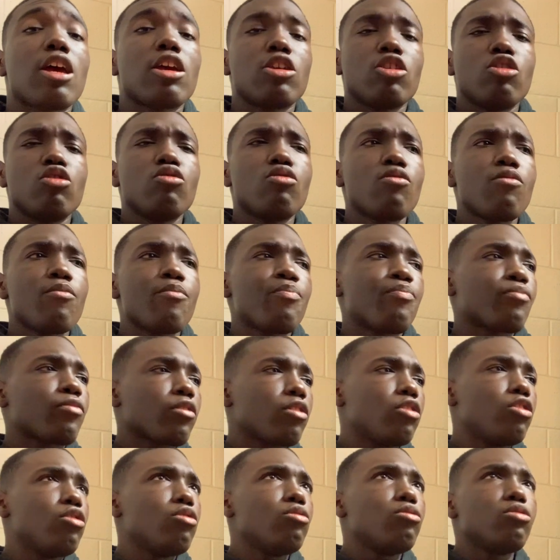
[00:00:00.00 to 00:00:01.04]
that you,
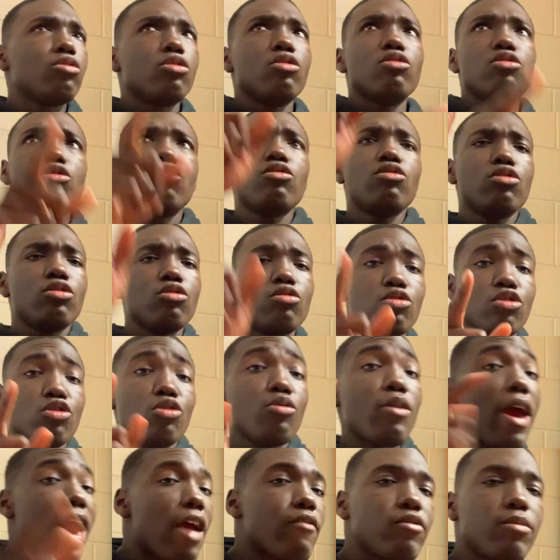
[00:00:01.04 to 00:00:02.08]
you, you, you, you,
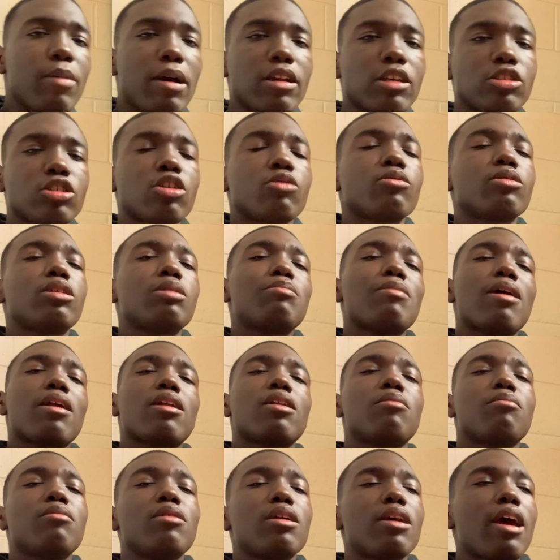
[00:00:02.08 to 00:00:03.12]
you, everybody's currently better
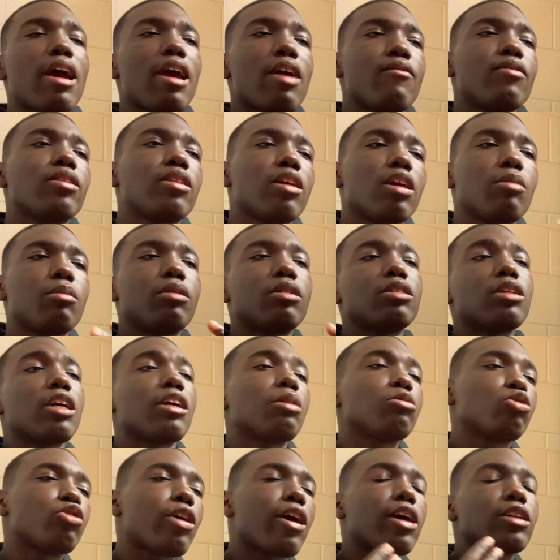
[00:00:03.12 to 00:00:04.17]
than me at everything because I
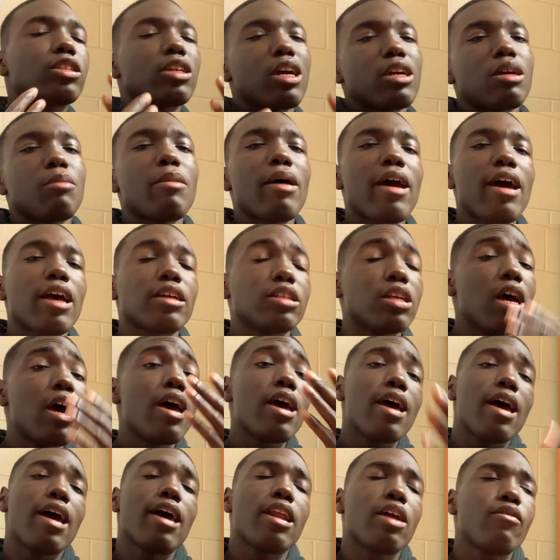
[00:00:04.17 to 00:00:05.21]
am trash, I am ass
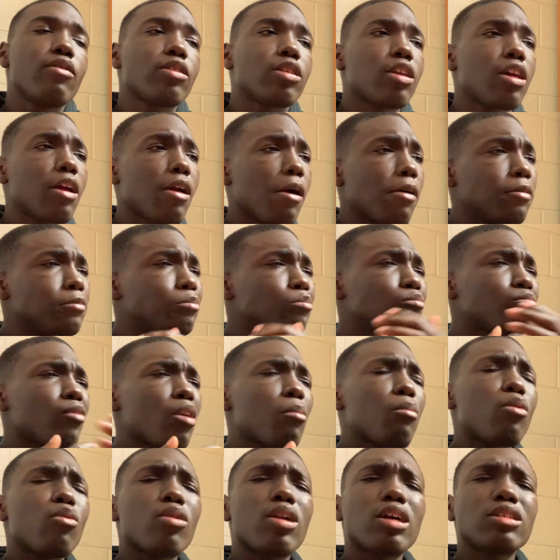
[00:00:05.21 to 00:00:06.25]
at everything.
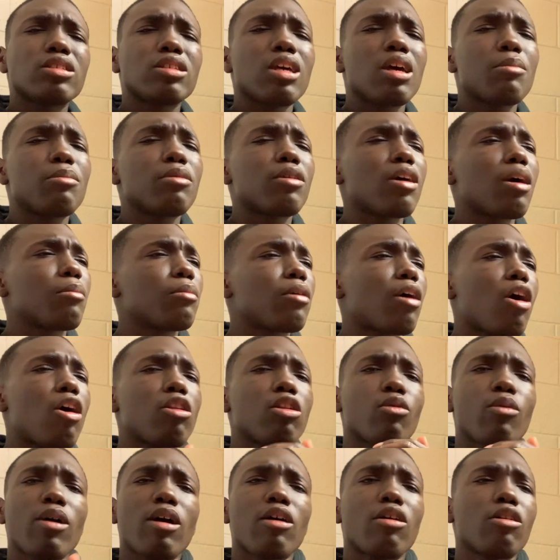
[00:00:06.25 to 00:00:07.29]
But when I say I'm becoming
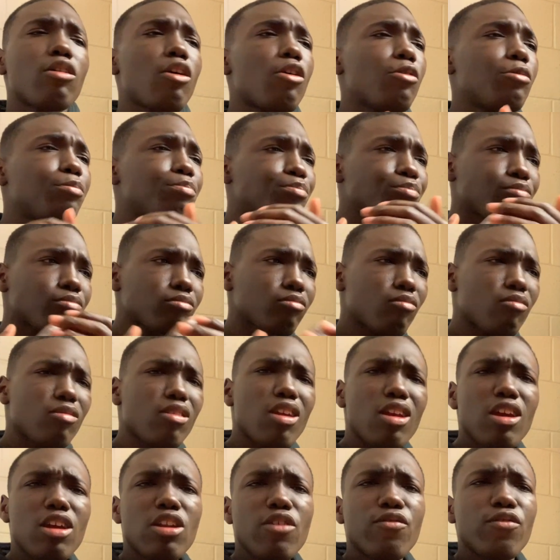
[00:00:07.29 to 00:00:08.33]
all around GOAT,
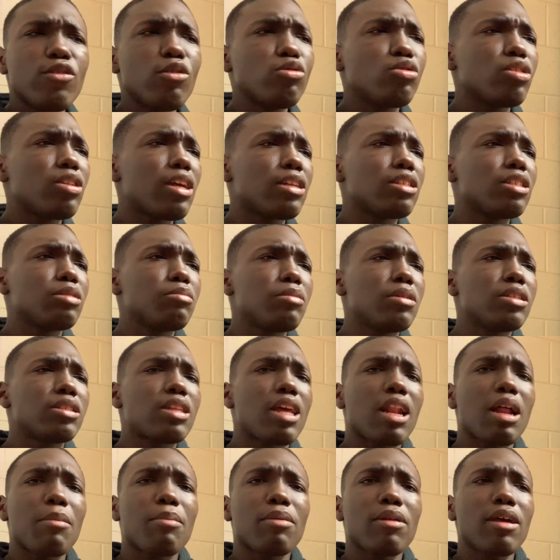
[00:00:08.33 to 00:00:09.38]
in the future that just means
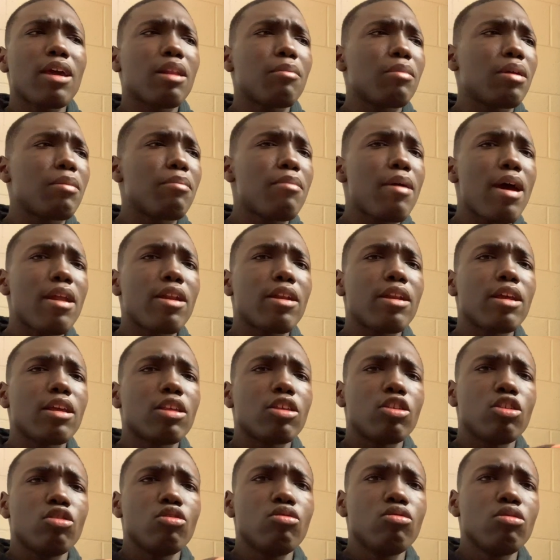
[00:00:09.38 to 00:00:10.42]
that I plan to be better
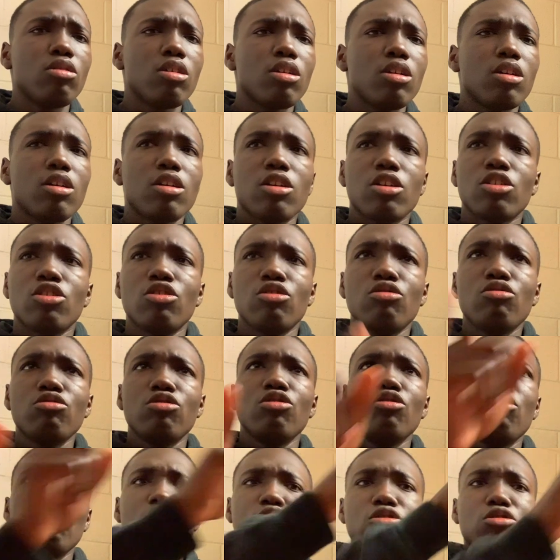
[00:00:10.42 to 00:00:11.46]
than you, you,
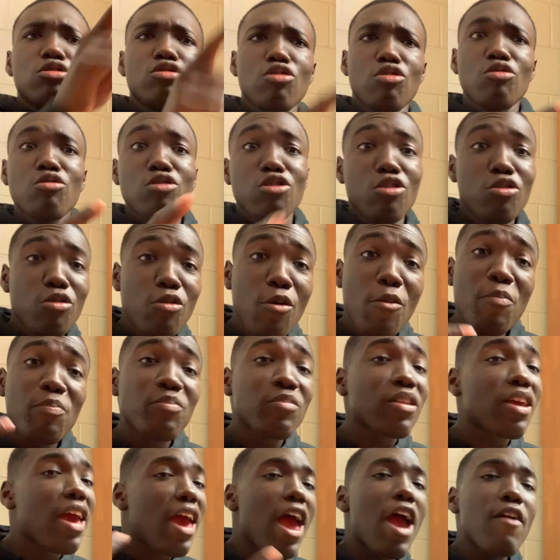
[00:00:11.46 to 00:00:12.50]
you, you, you, you.
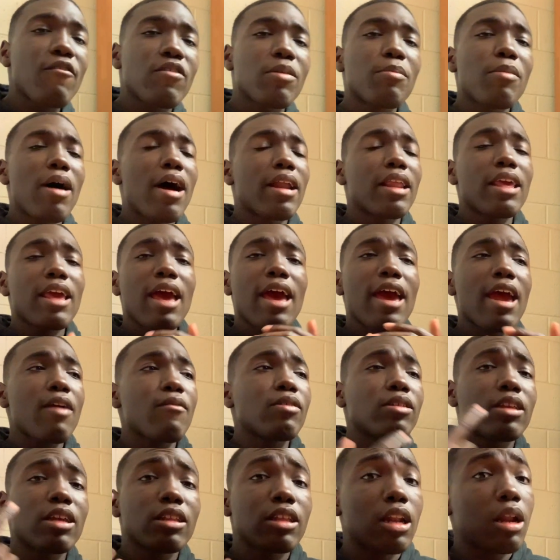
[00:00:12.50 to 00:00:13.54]
Everybody at
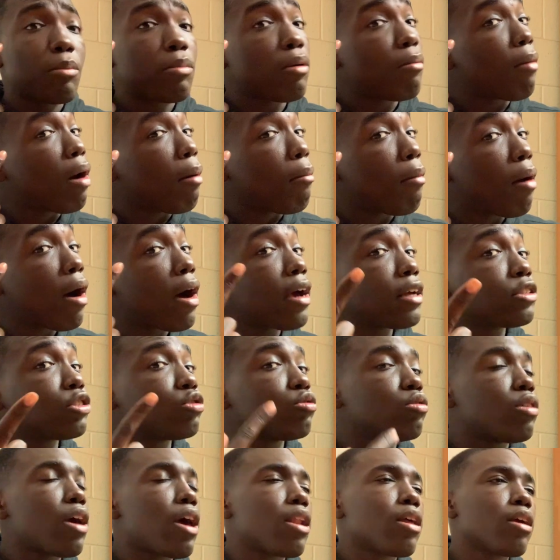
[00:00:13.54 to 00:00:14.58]
everything that I put my mind
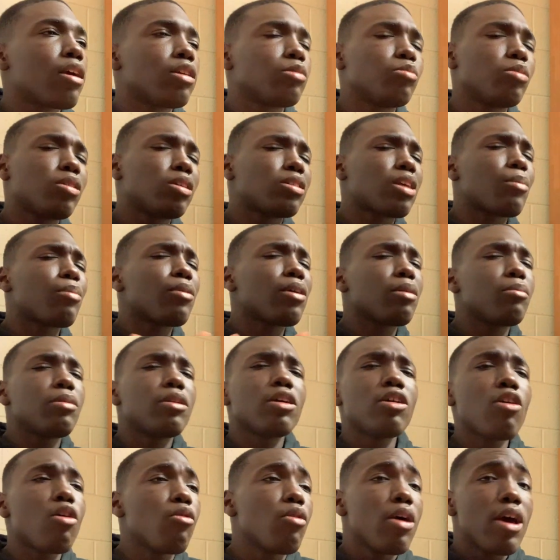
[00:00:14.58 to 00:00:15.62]
to, that is, because I plan to be the
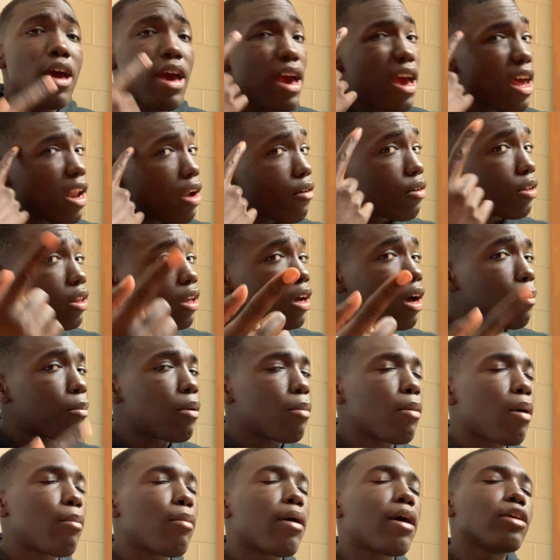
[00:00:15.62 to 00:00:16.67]
GOAT at everything I put
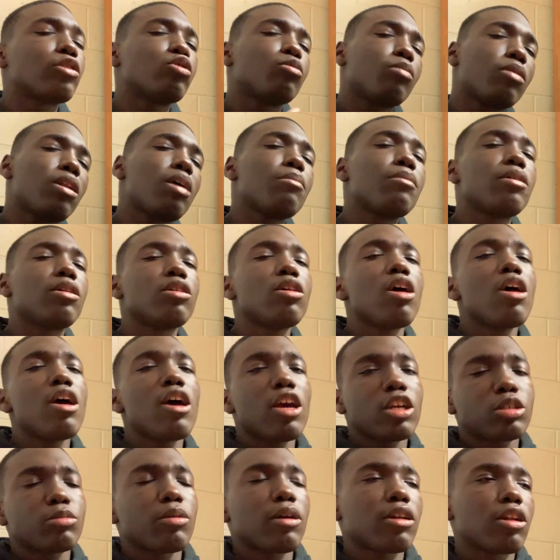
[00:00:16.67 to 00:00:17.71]
my mind to. But let me
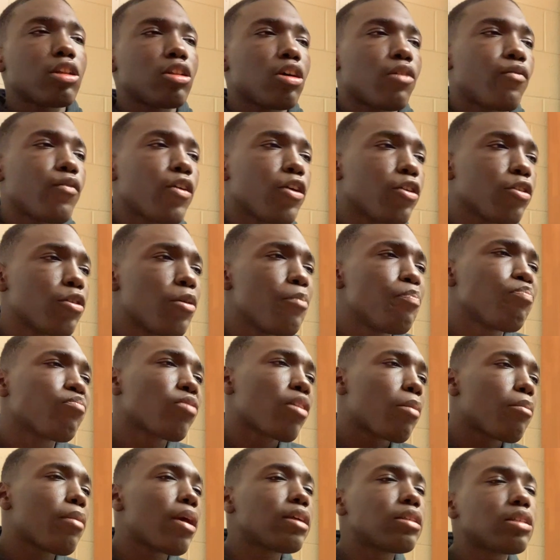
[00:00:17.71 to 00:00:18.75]
explain a little further.
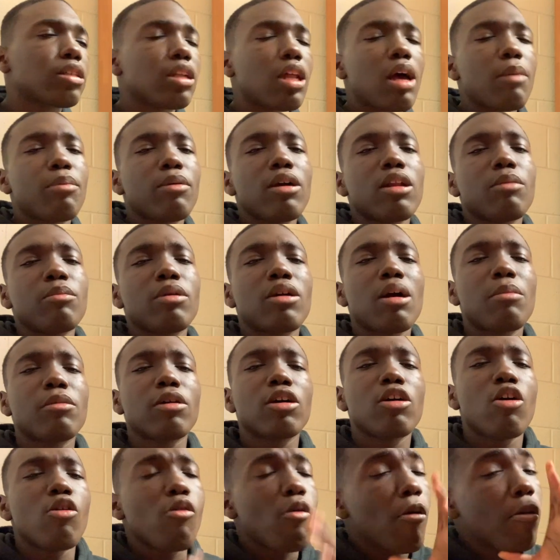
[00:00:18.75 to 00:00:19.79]
Basically, I plan to become the
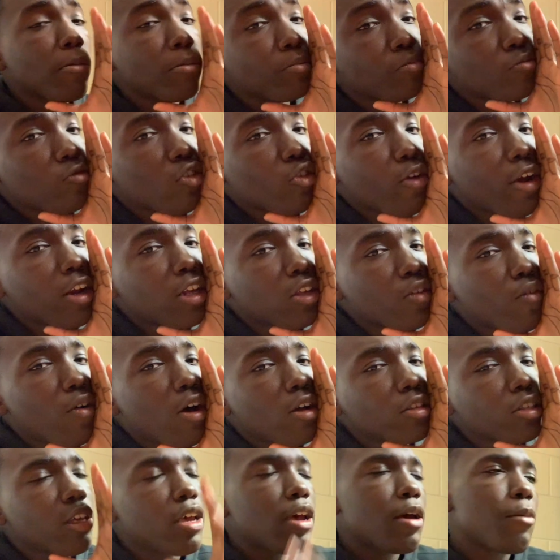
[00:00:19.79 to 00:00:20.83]
GOAT, greatest of
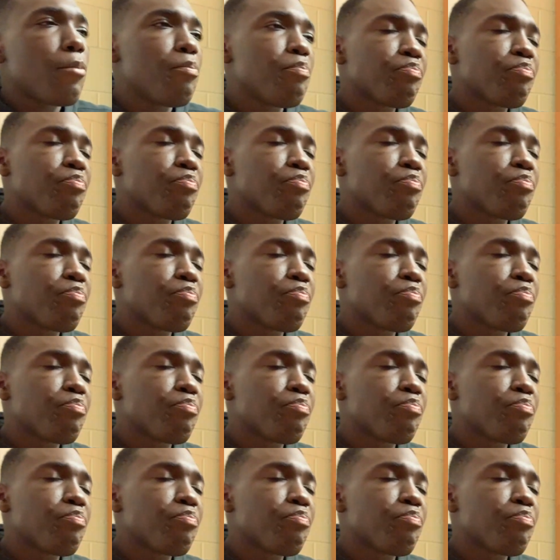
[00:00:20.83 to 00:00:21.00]
all time,